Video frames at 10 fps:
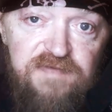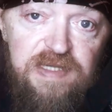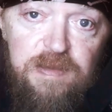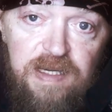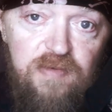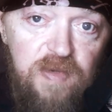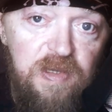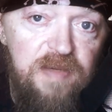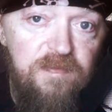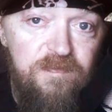if it like
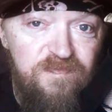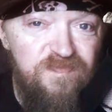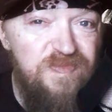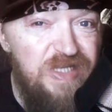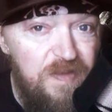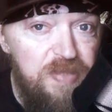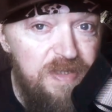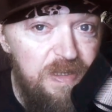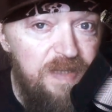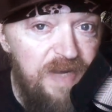really
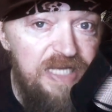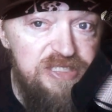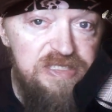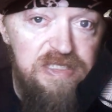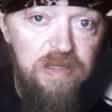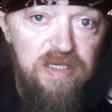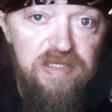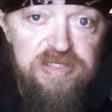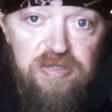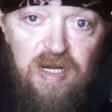completely matches the
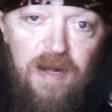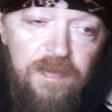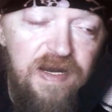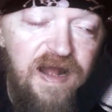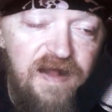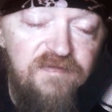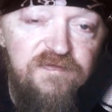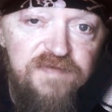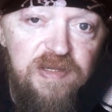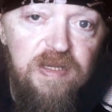lyrics or not. But I have
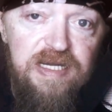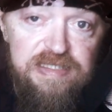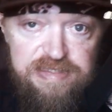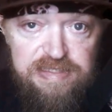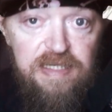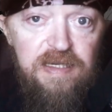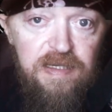a feeling it's